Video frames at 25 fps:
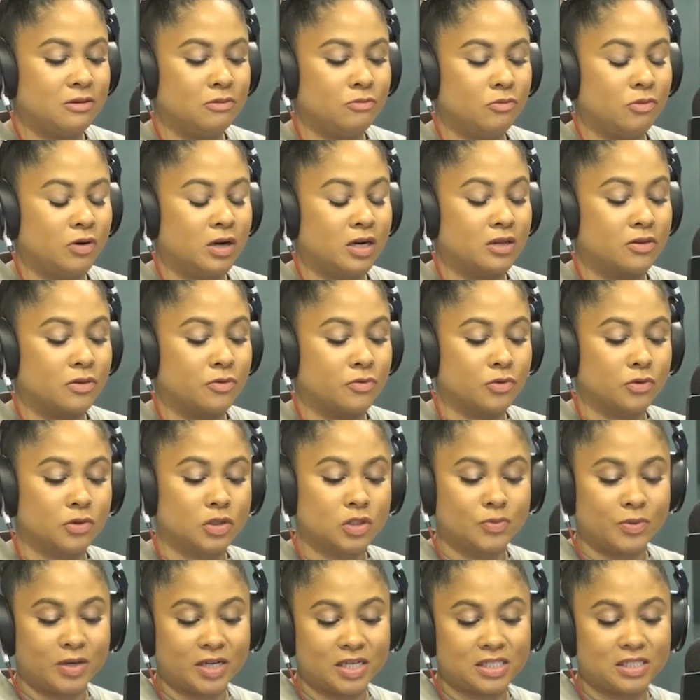one of the
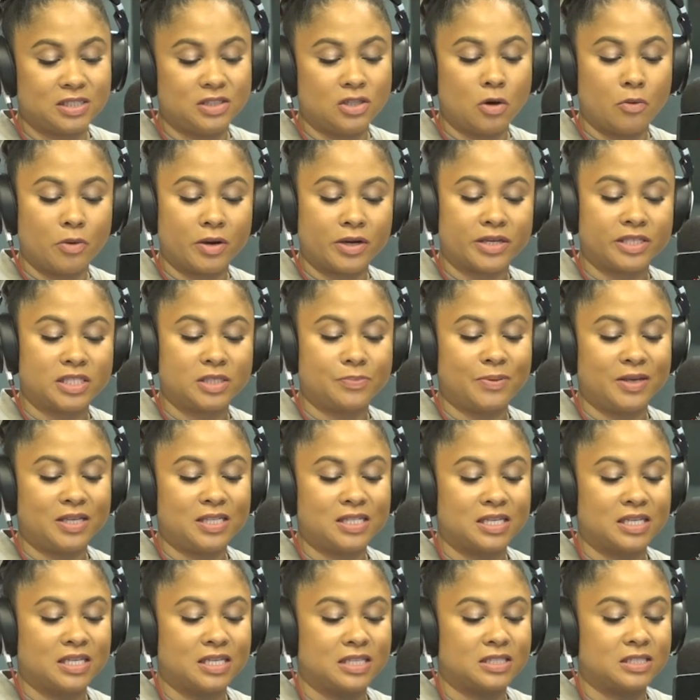rules was no one could speak
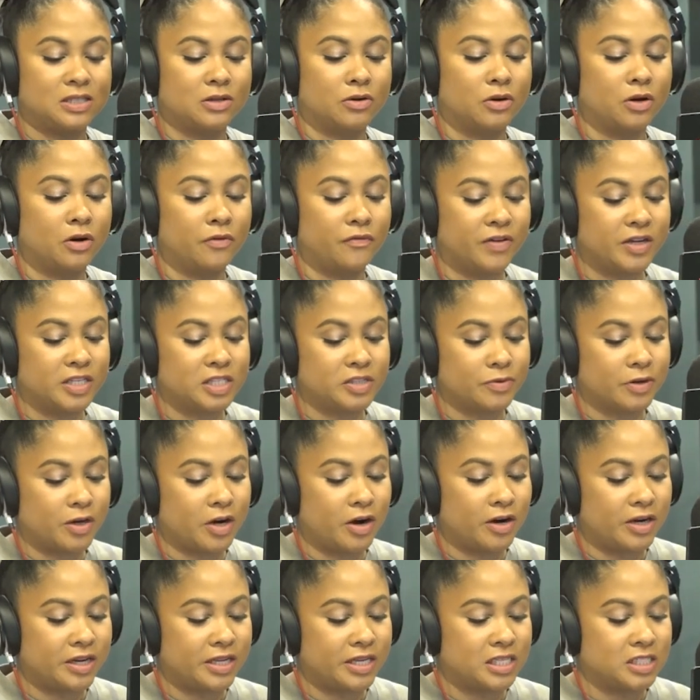to his girlfriends
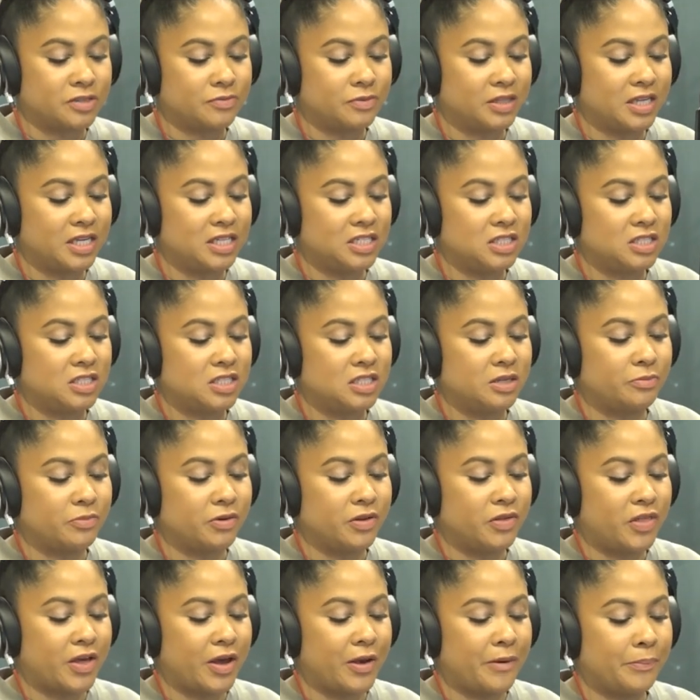regarding his relationship
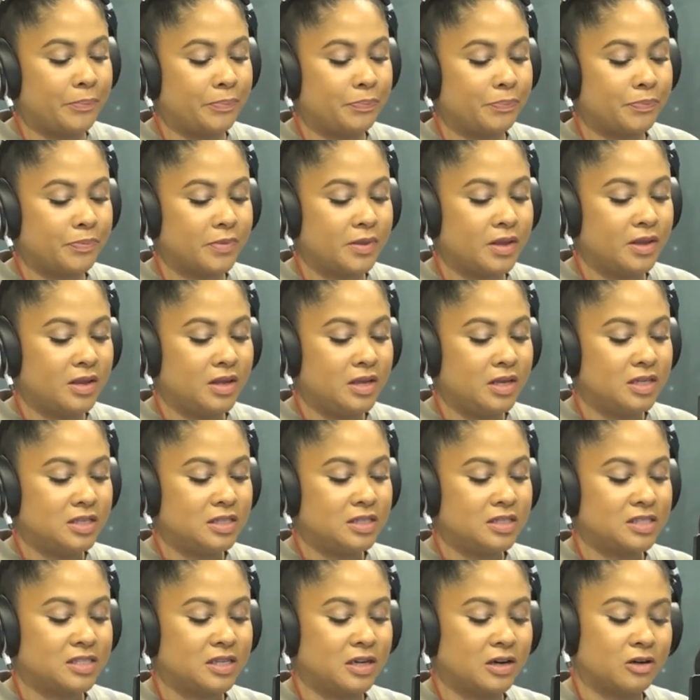with them.
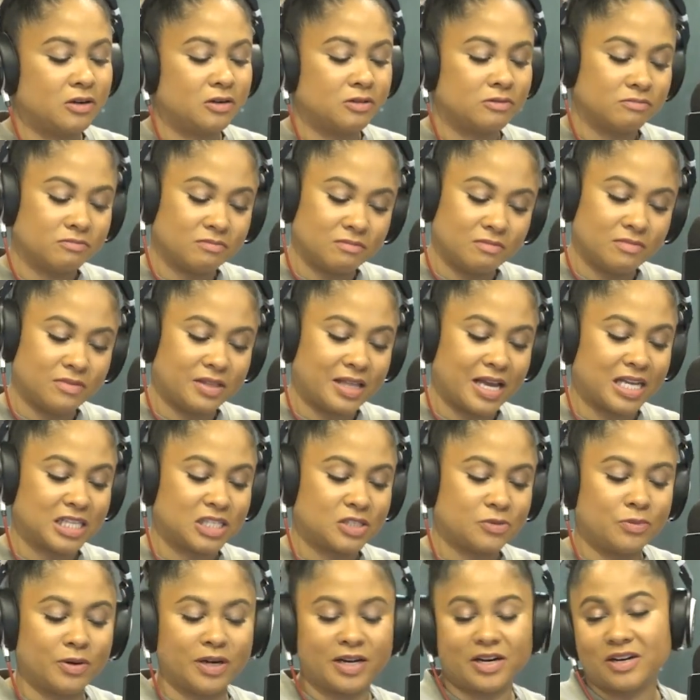So
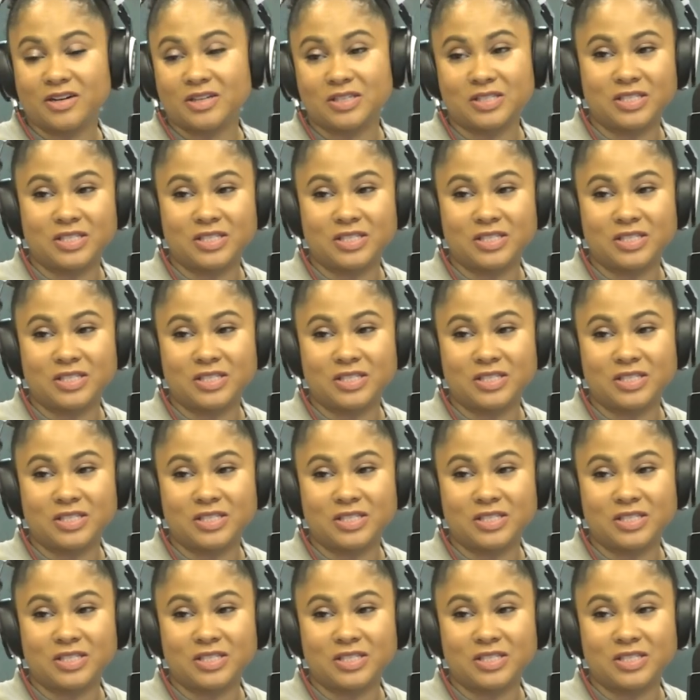that's what her